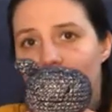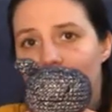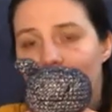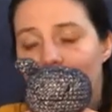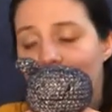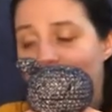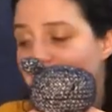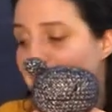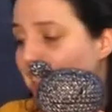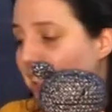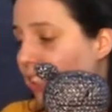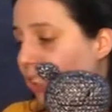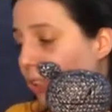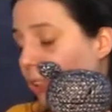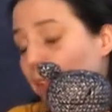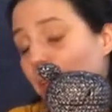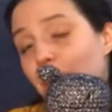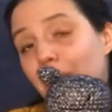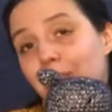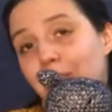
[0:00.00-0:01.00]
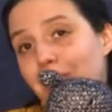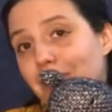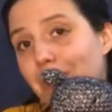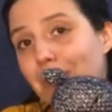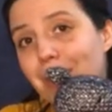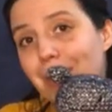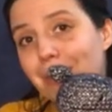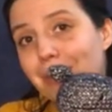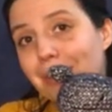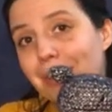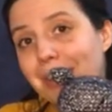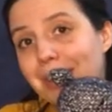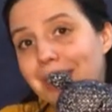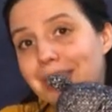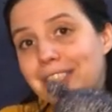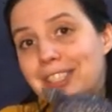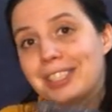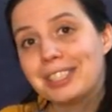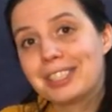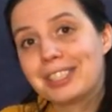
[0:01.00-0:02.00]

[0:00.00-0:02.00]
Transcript: And she's so close to being finished,